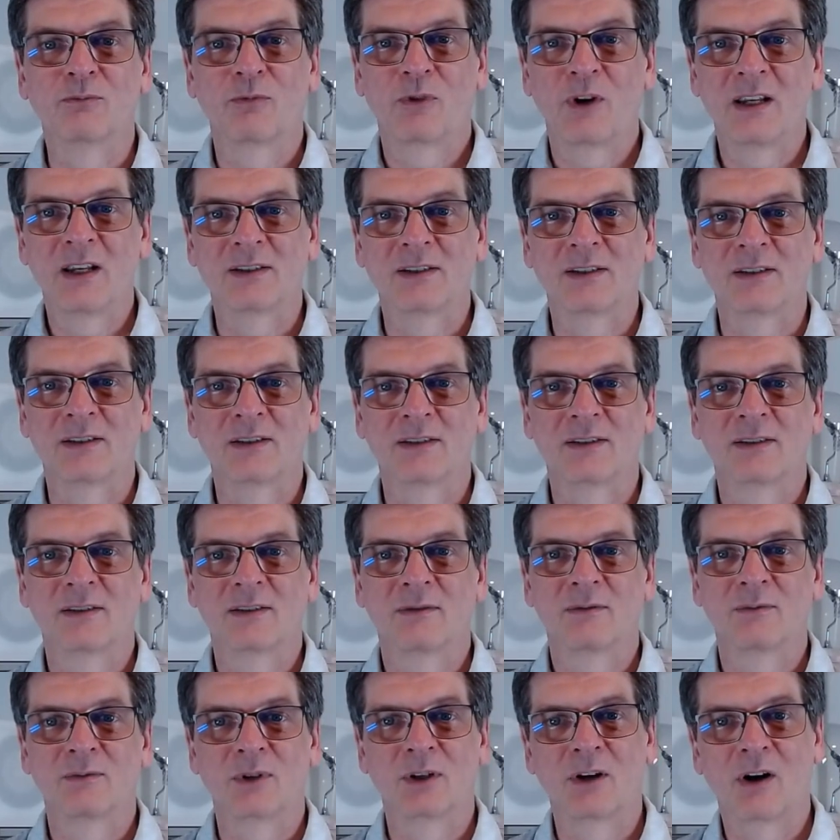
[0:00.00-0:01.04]
phrases,
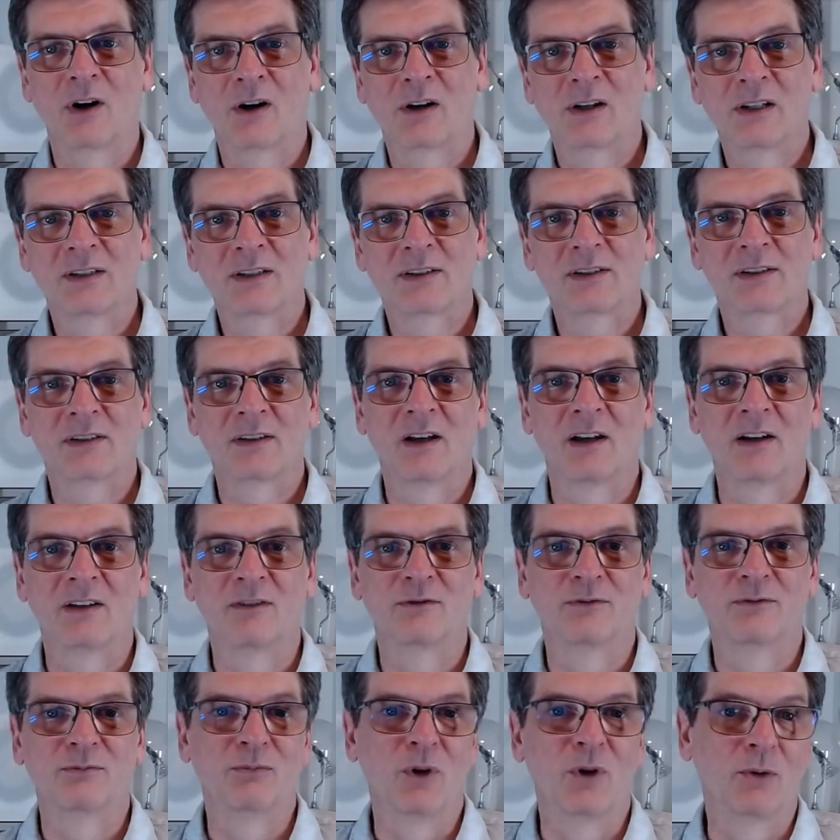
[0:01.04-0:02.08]
regardless
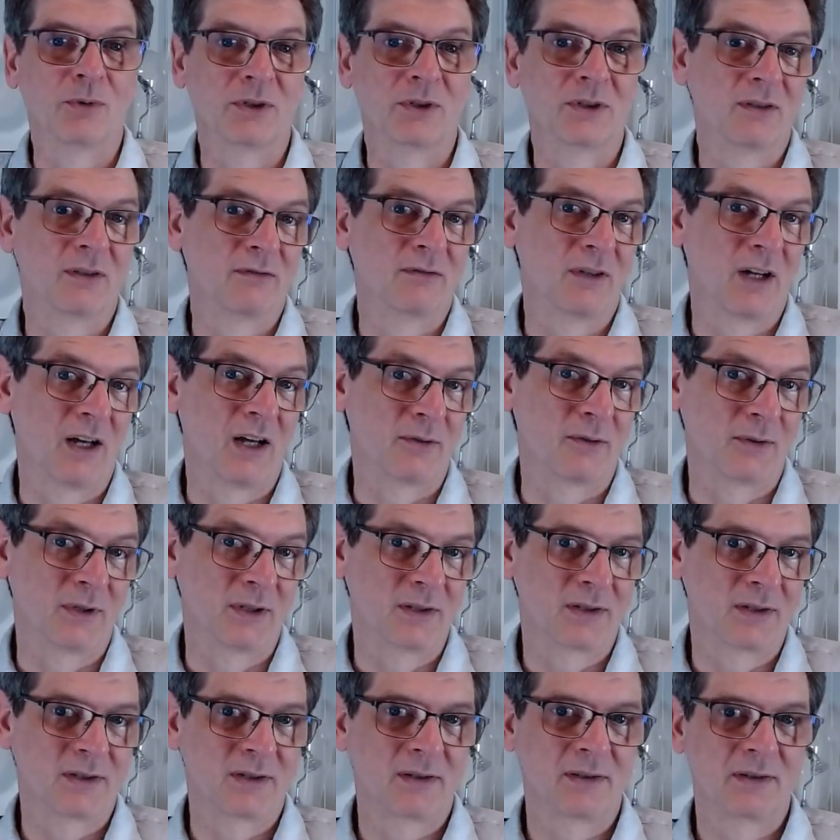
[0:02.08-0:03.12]
of moment of
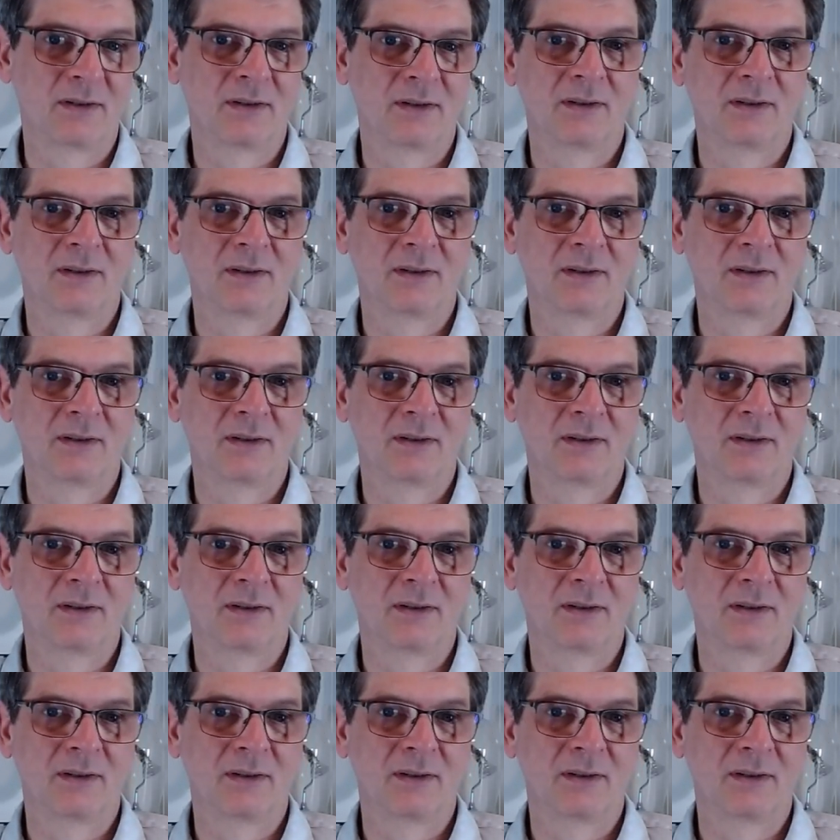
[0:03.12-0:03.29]
utterance.